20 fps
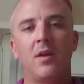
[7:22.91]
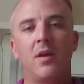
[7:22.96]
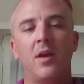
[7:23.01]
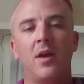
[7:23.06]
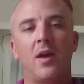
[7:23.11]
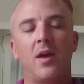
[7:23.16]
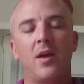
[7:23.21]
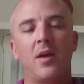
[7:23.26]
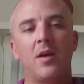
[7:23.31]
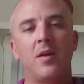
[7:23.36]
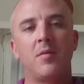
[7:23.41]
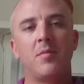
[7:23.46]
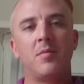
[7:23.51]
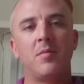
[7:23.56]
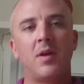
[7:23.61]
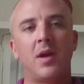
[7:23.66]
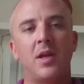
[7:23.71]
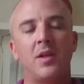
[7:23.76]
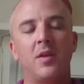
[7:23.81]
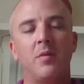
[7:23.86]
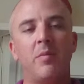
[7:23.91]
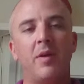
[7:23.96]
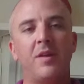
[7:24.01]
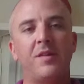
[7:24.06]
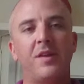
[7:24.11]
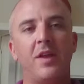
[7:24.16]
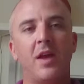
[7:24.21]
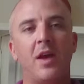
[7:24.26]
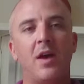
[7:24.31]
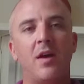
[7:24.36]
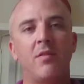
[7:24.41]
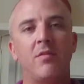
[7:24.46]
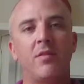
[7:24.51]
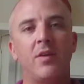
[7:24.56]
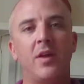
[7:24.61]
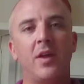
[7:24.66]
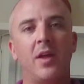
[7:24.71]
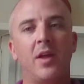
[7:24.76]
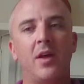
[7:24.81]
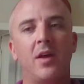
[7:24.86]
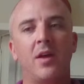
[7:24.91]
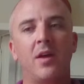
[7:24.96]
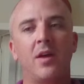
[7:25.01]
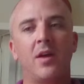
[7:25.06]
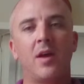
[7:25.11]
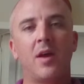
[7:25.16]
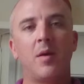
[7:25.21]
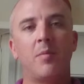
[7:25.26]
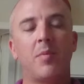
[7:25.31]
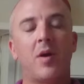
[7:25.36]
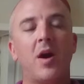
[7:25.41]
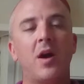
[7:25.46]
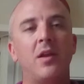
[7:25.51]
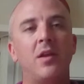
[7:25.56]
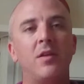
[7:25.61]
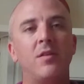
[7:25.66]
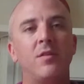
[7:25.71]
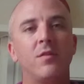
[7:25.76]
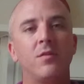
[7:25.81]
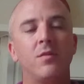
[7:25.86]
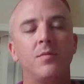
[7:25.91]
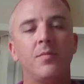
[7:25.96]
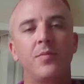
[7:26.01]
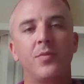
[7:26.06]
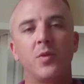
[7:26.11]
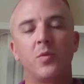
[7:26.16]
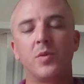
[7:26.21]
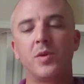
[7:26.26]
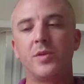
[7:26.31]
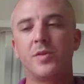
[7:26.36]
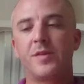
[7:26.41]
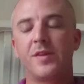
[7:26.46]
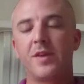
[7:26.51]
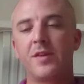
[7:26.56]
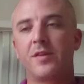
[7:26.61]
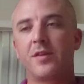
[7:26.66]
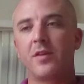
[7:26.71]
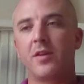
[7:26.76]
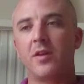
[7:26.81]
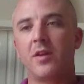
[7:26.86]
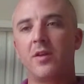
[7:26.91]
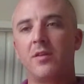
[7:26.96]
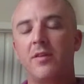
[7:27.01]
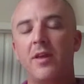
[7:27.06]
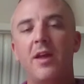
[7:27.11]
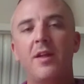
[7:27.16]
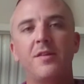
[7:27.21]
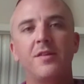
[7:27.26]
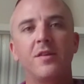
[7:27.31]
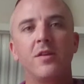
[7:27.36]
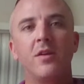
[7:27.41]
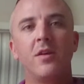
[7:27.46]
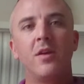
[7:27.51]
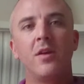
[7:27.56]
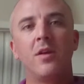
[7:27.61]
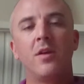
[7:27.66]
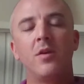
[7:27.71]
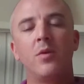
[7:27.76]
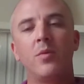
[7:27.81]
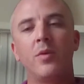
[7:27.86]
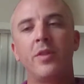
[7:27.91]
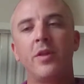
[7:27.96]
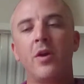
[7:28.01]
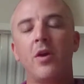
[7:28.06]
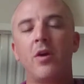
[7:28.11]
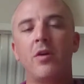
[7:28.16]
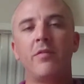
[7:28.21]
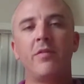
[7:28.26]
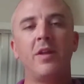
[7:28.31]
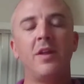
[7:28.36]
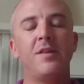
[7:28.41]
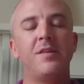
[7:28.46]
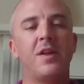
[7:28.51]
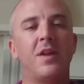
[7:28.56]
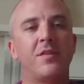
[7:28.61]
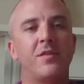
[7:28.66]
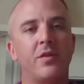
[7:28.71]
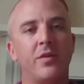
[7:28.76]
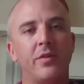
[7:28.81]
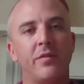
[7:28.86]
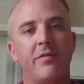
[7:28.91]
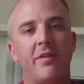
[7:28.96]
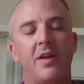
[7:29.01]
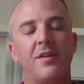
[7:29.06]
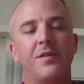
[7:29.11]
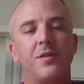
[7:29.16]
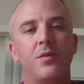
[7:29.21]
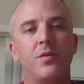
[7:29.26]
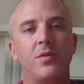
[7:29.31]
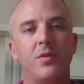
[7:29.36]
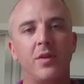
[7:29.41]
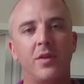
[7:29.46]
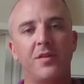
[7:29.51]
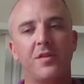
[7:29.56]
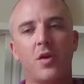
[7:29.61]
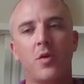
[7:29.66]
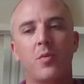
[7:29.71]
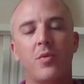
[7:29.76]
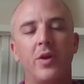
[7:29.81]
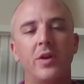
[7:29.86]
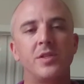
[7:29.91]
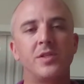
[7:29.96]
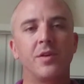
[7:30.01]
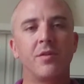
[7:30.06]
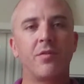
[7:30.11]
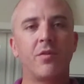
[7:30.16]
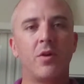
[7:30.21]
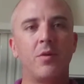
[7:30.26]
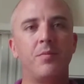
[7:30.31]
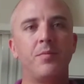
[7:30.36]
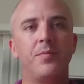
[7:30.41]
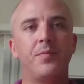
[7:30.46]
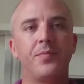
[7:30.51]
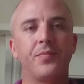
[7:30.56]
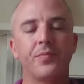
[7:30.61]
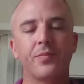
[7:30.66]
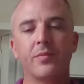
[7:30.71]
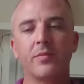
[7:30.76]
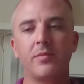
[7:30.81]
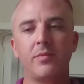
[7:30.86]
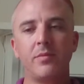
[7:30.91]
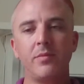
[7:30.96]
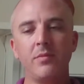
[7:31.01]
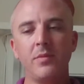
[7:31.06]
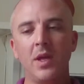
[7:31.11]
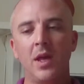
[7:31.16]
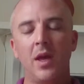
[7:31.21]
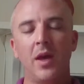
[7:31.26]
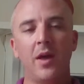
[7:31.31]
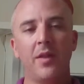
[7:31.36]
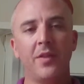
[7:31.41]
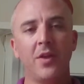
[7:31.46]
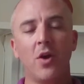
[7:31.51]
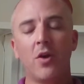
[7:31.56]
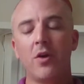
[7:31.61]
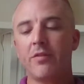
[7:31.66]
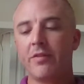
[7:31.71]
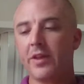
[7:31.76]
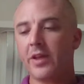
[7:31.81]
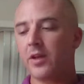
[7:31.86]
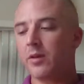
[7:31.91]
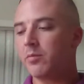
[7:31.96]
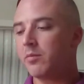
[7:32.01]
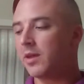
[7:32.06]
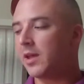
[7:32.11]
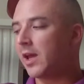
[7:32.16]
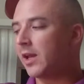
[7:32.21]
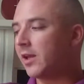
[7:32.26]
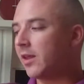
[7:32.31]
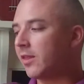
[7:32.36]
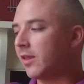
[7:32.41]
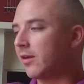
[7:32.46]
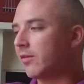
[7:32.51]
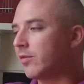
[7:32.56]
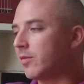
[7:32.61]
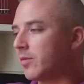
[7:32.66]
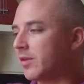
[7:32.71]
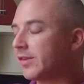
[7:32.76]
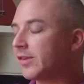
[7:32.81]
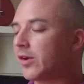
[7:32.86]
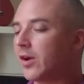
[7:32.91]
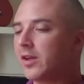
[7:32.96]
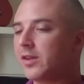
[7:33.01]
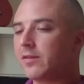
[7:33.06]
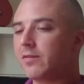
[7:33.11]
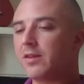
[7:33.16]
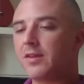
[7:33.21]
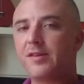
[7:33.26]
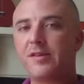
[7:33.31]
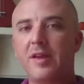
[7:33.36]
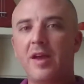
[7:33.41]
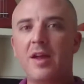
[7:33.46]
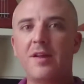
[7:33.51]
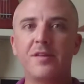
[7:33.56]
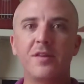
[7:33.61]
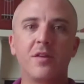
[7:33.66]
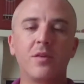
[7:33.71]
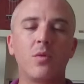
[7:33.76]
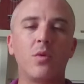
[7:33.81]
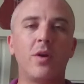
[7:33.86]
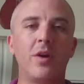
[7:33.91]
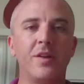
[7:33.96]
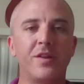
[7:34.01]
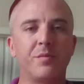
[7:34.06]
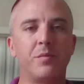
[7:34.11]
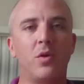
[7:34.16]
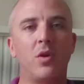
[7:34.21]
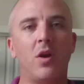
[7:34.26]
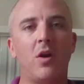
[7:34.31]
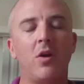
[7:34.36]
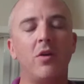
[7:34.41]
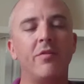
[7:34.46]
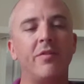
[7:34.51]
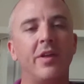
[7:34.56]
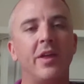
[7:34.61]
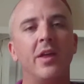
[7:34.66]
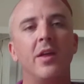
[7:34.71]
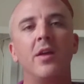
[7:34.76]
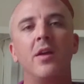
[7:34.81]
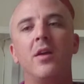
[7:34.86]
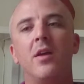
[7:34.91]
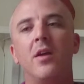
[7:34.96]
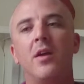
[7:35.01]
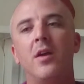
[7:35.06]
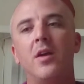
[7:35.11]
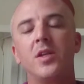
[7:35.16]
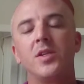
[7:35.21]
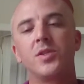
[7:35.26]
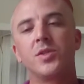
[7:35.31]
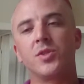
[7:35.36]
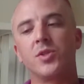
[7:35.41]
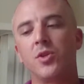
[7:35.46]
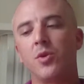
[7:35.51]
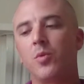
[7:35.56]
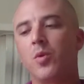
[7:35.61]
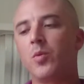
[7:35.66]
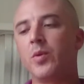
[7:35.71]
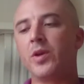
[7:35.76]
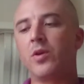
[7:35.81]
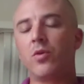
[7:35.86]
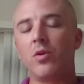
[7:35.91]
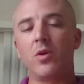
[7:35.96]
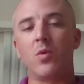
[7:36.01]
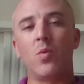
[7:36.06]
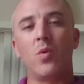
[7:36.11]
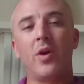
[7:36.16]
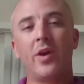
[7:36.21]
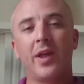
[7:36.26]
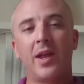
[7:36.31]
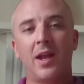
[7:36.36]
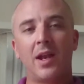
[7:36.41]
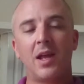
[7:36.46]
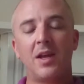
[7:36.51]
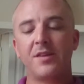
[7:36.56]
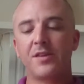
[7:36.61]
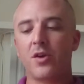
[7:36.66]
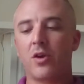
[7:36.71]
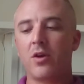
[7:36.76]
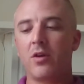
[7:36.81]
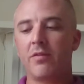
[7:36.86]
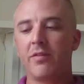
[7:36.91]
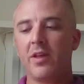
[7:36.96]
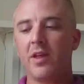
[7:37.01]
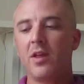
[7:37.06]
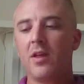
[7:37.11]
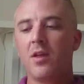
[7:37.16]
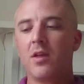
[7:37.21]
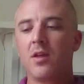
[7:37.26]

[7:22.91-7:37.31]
and you basically have a pilot which sits at a desk. With the ROVs, that's on the vessel that it's operating from. And the ROV can be anything from the size of this desk, quite a small ROV, to what we call a working class ROV,